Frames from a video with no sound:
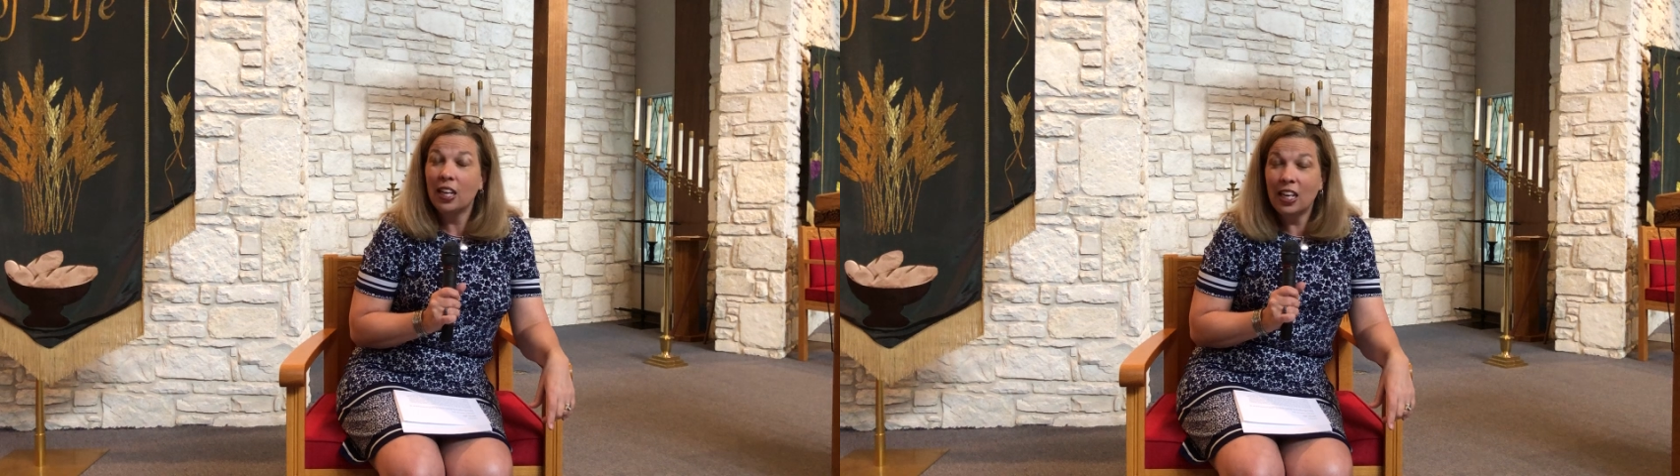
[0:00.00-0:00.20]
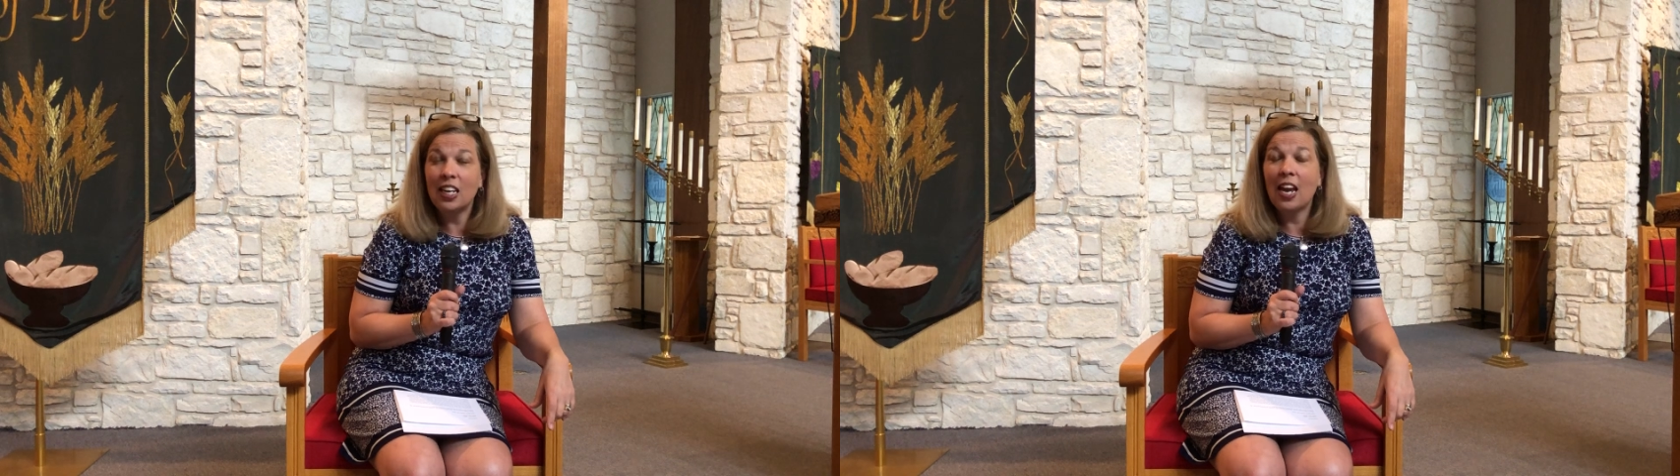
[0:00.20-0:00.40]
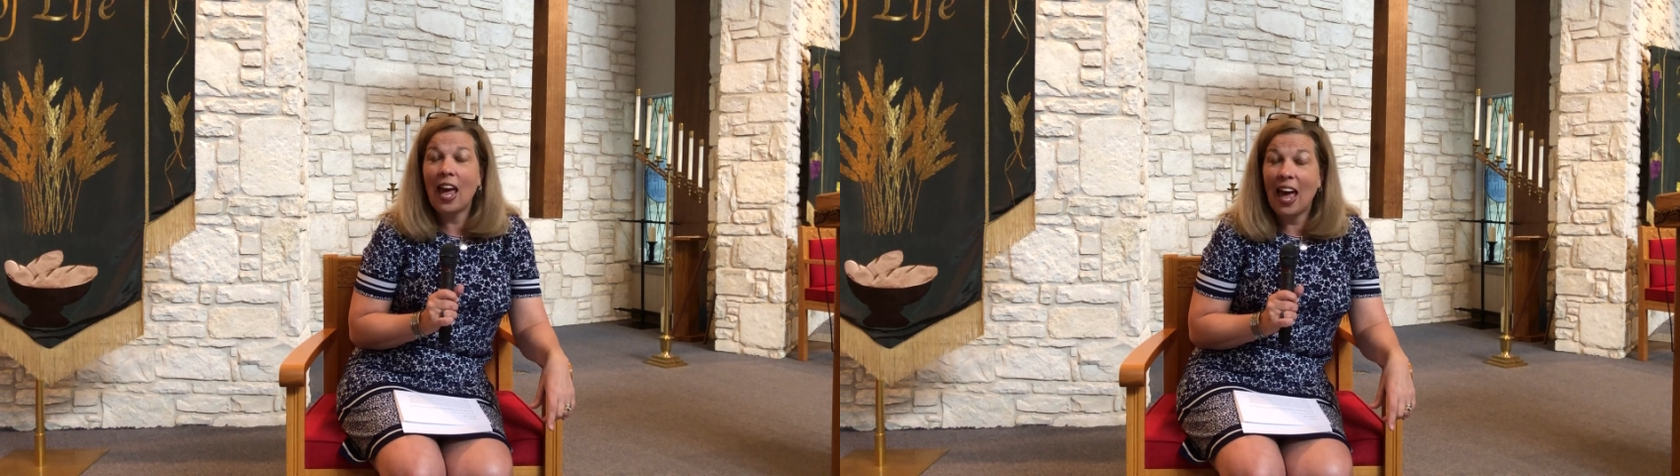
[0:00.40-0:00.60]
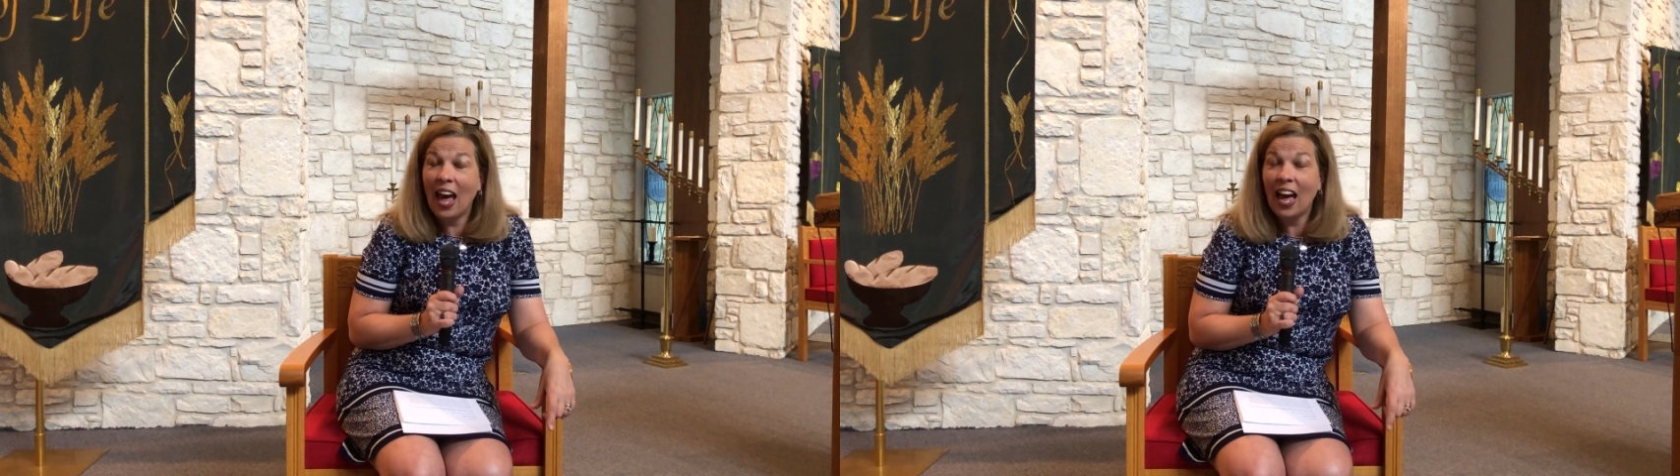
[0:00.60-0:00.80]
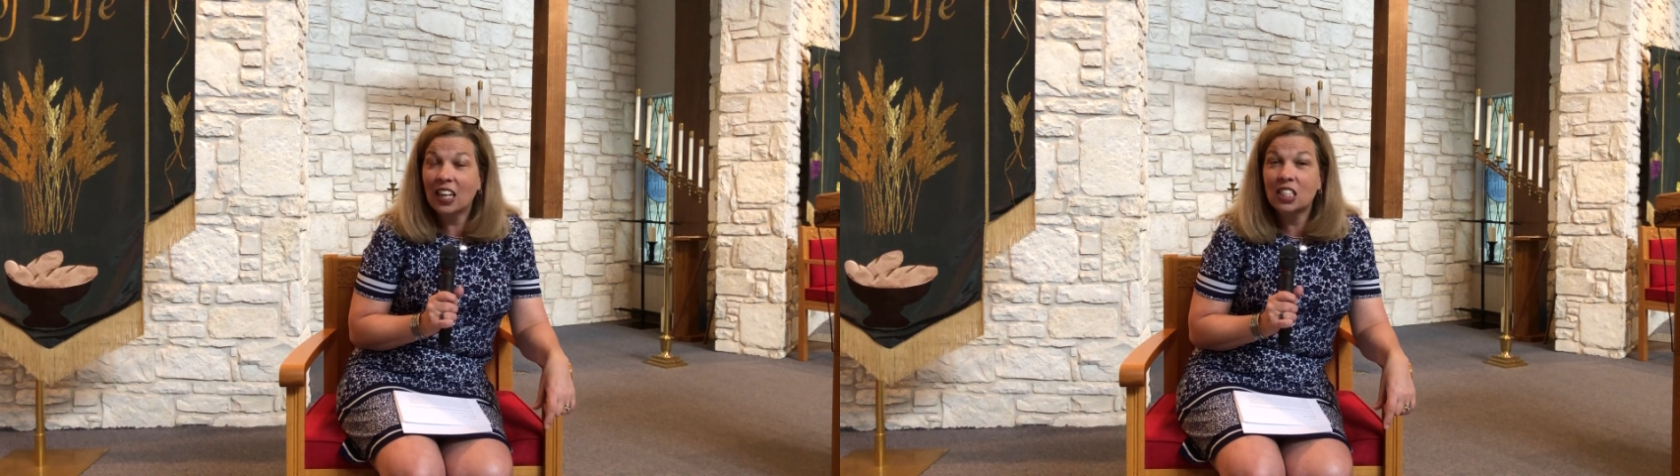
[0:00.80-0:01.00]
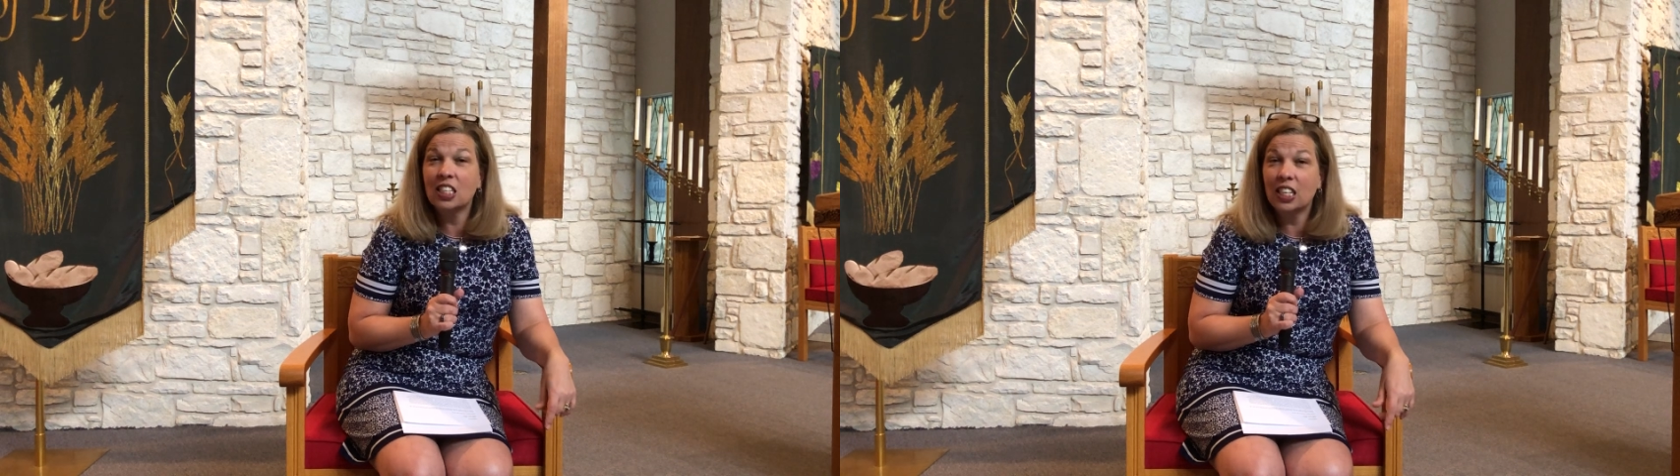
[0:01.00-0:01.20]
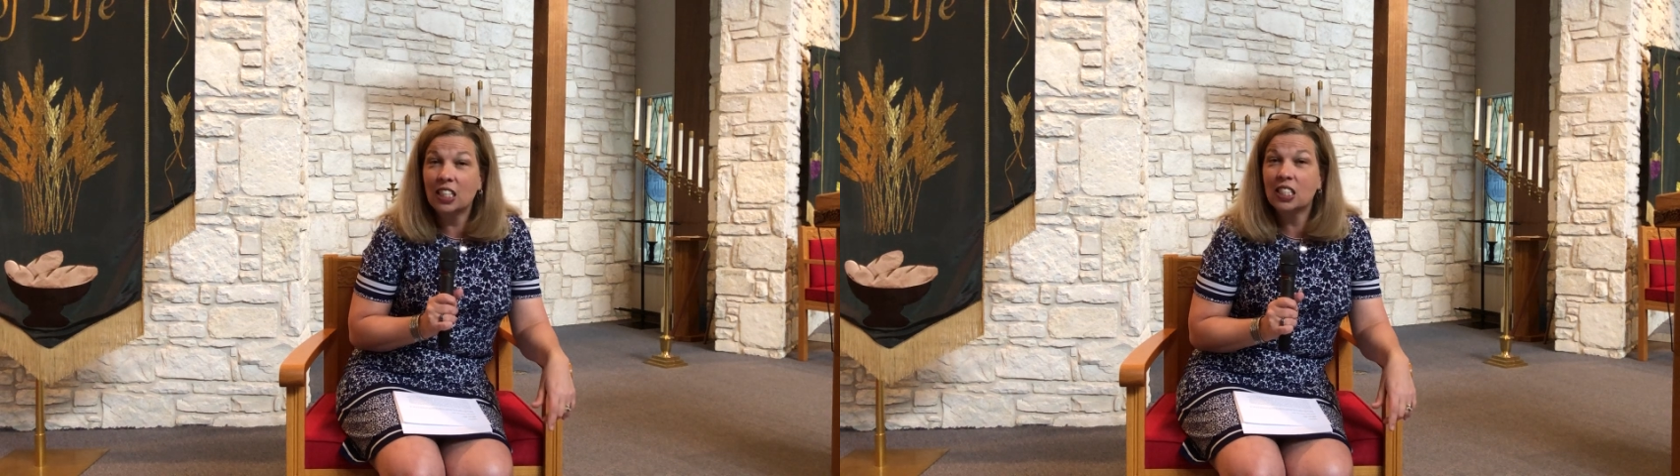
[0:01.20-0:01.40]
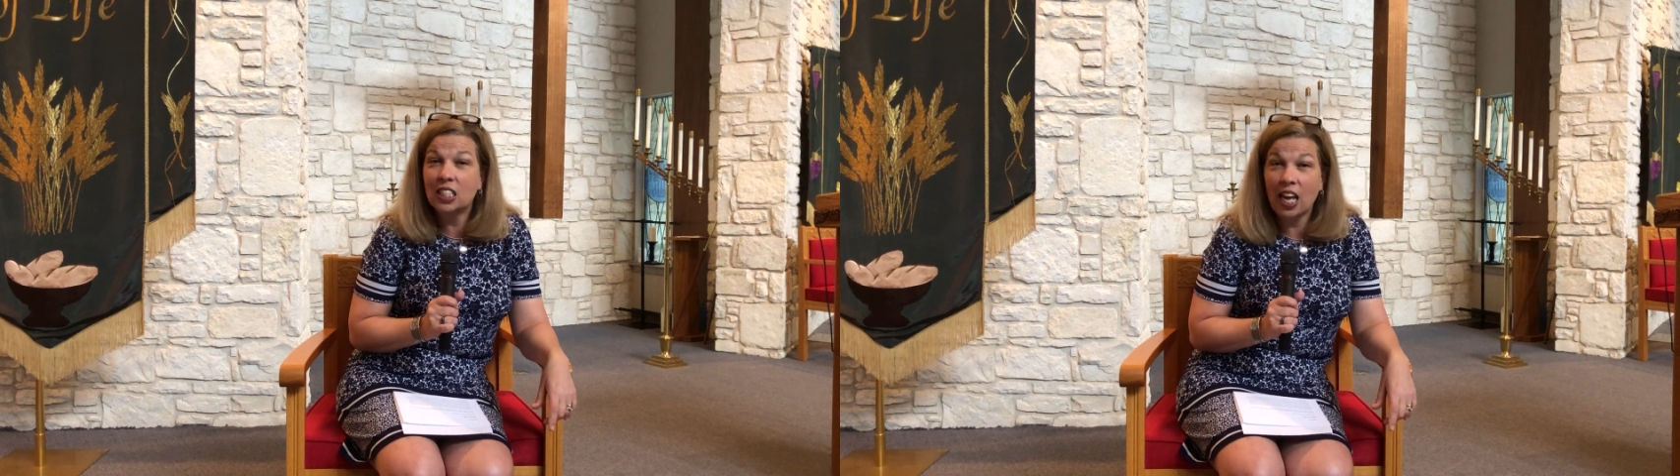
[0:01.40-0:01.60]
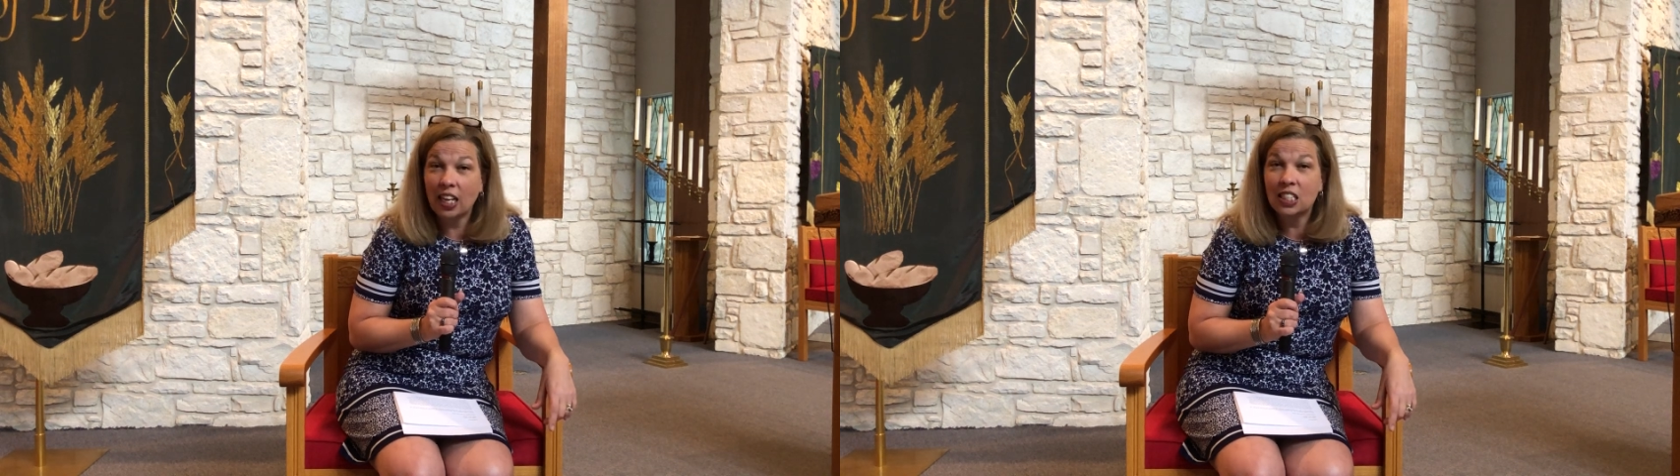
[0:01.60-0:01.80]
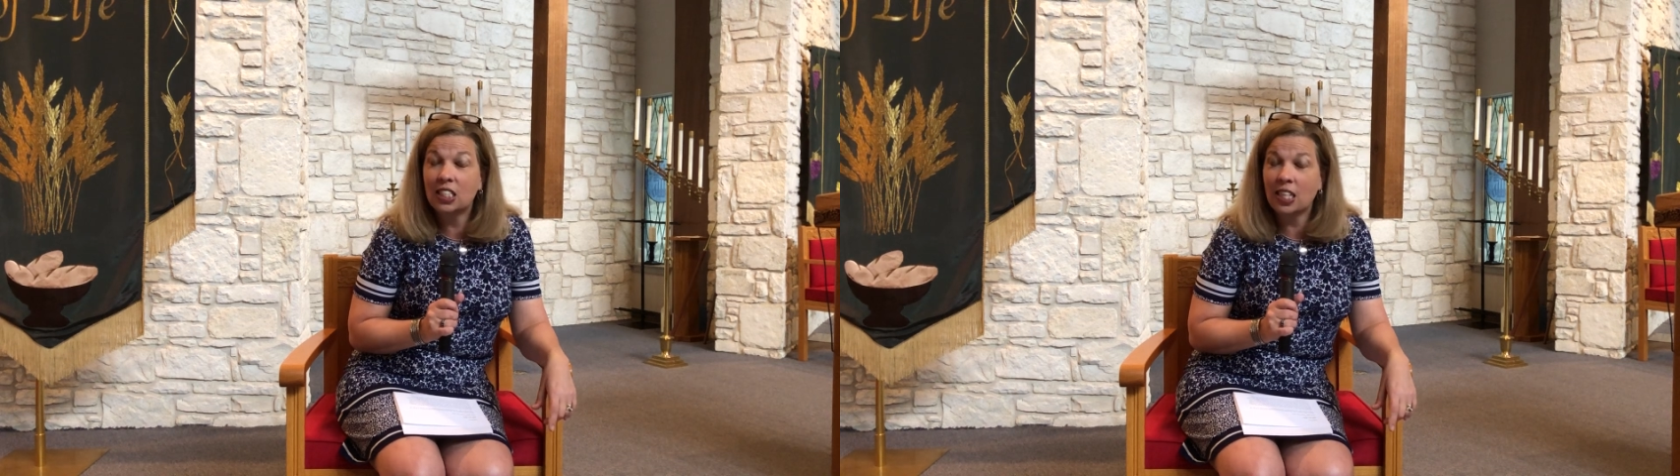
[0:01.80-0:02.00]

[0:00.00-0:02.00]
In Acts, it says